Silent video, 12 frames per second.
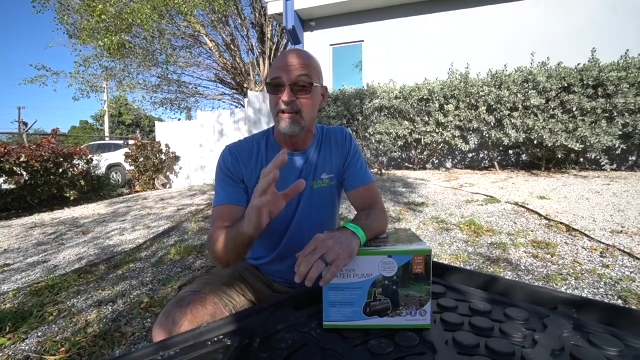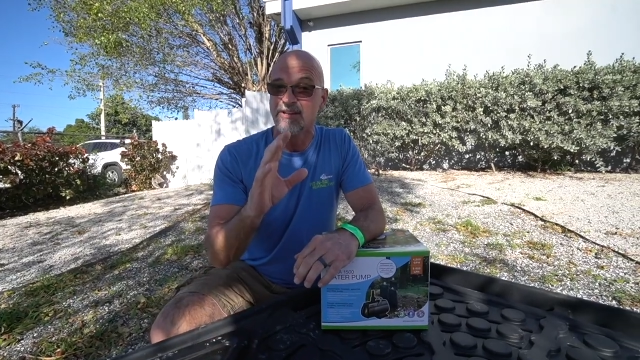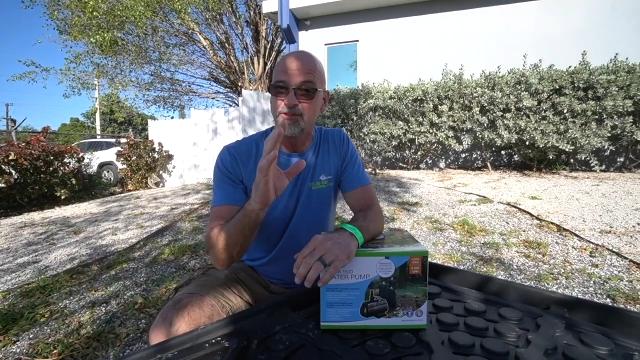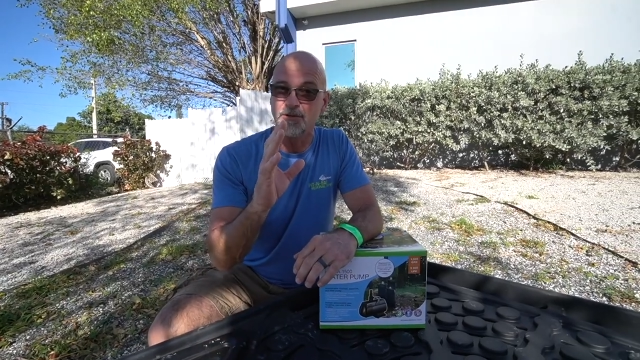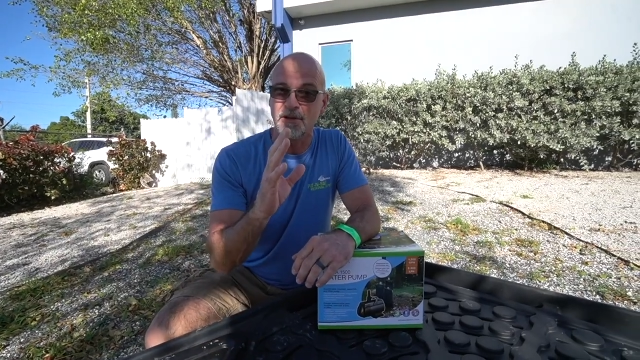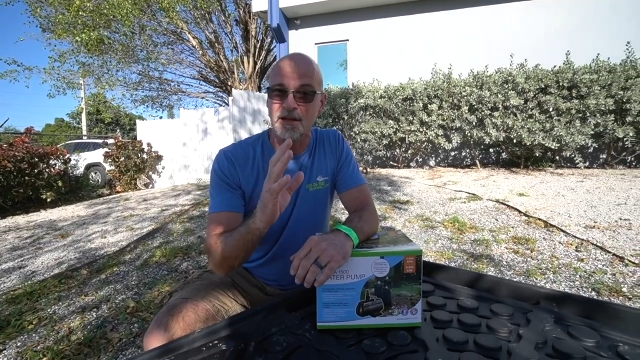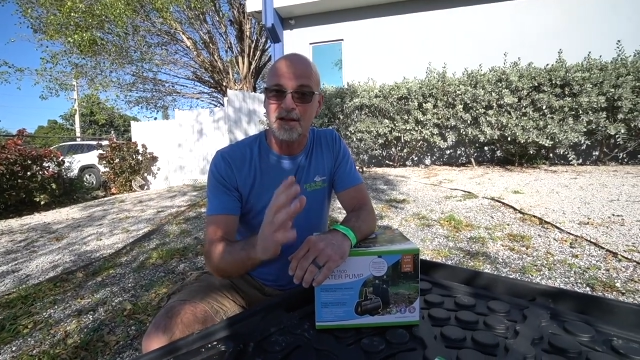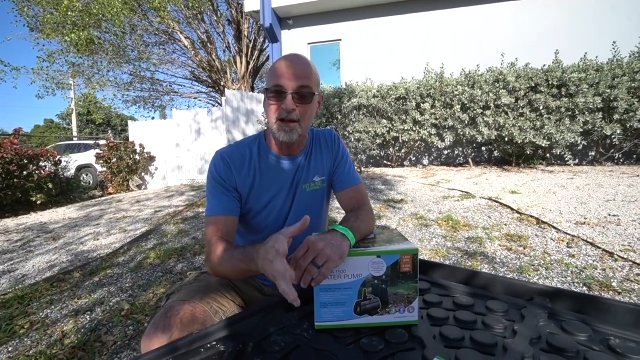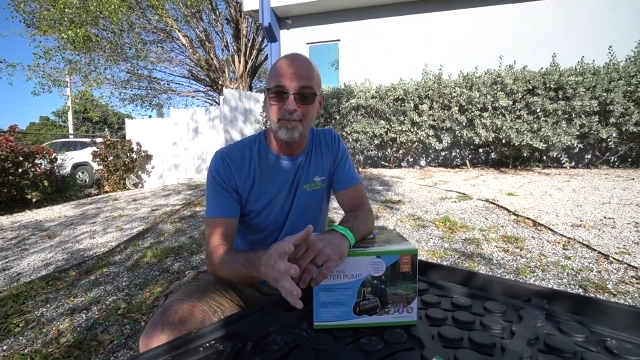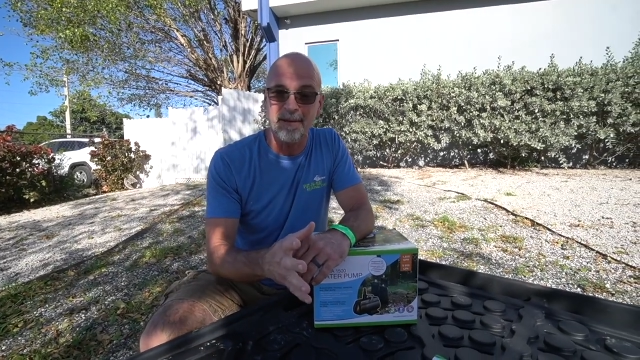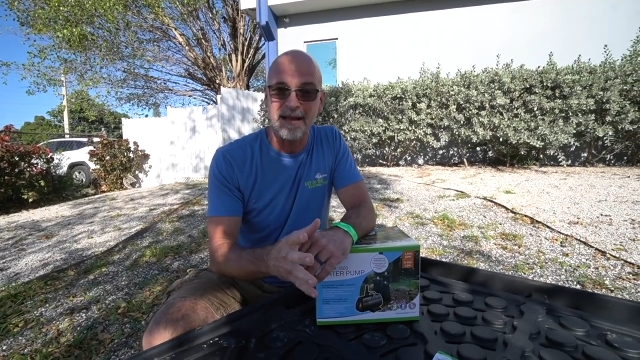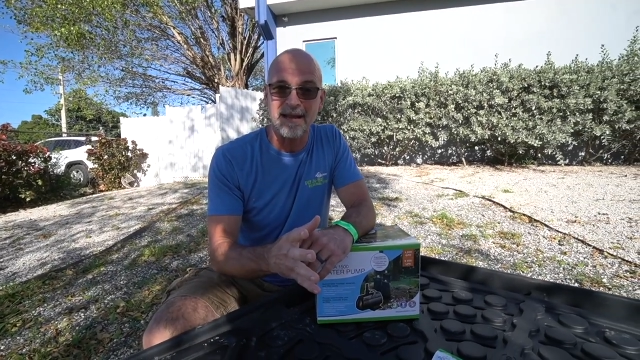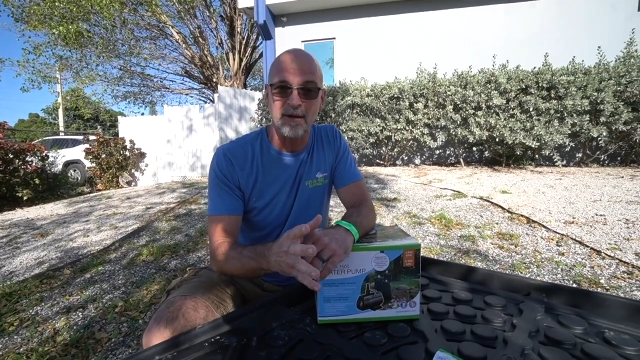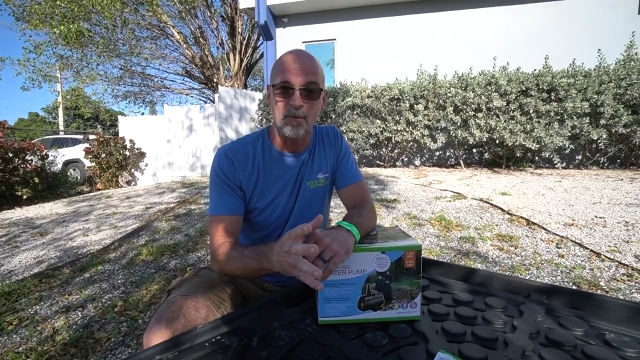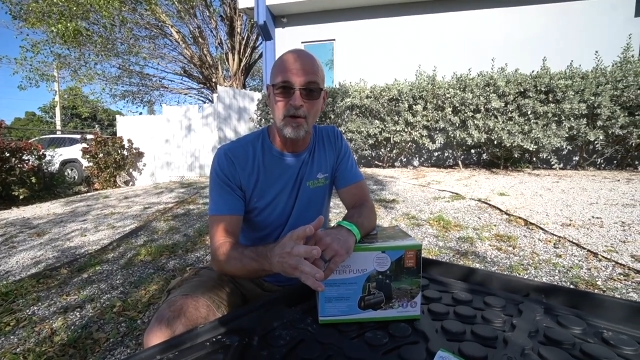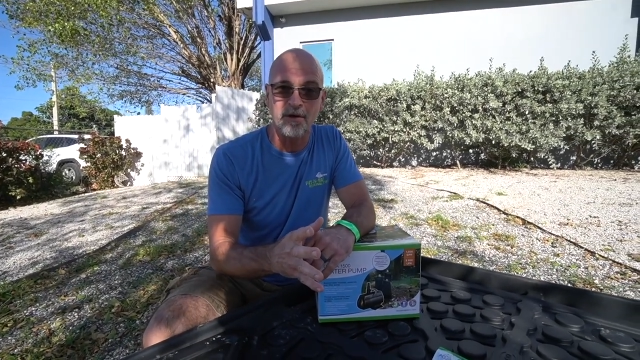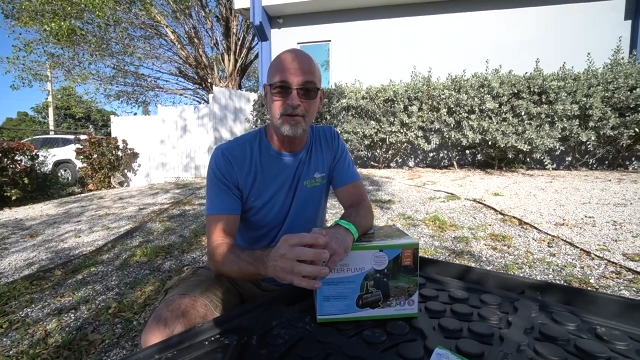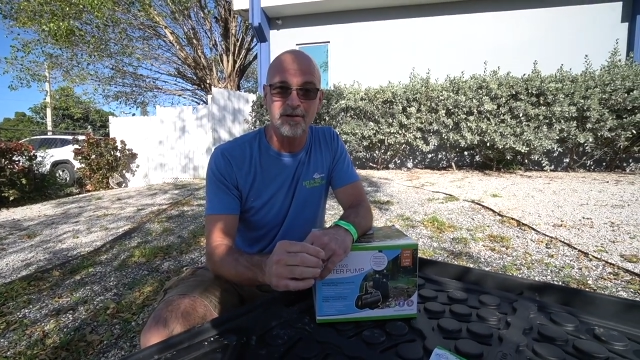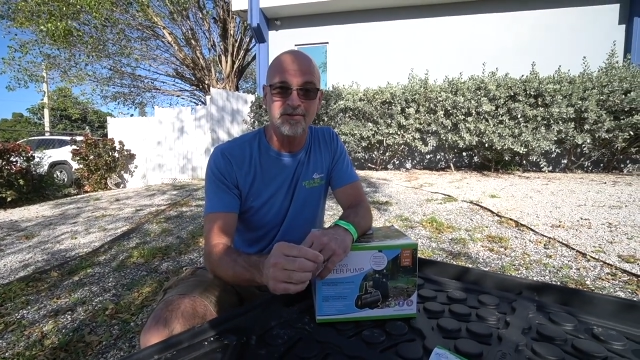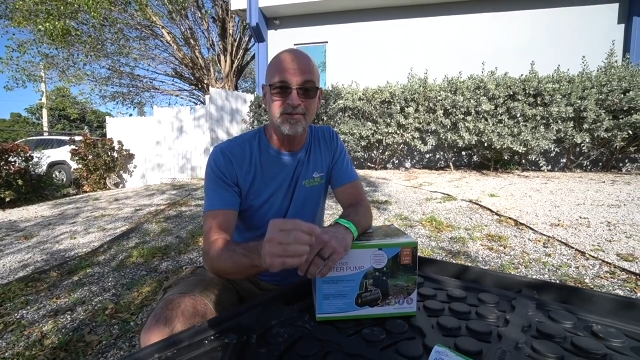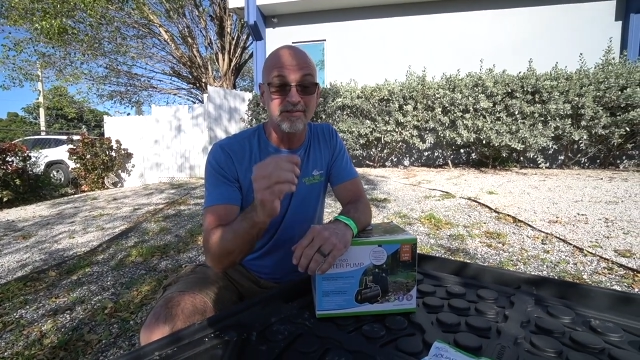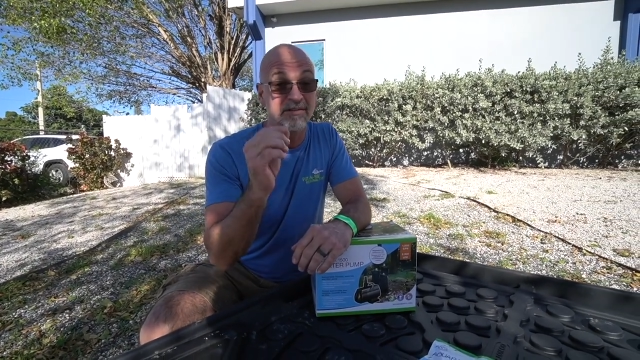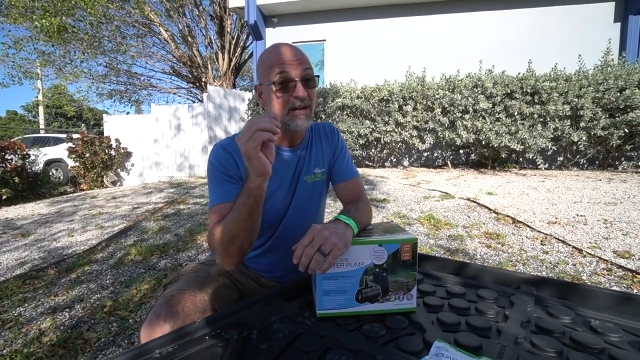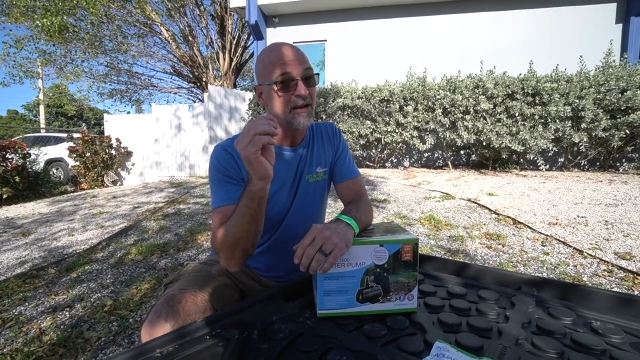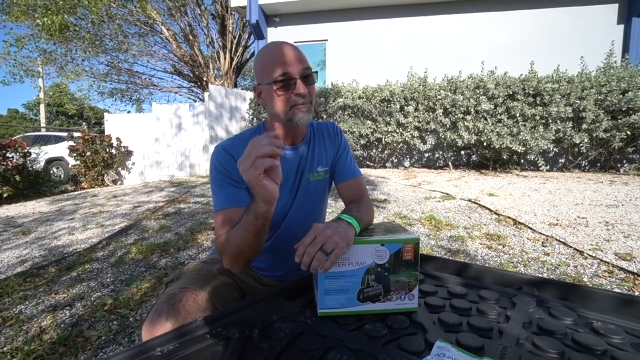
so you can cut back on water usage,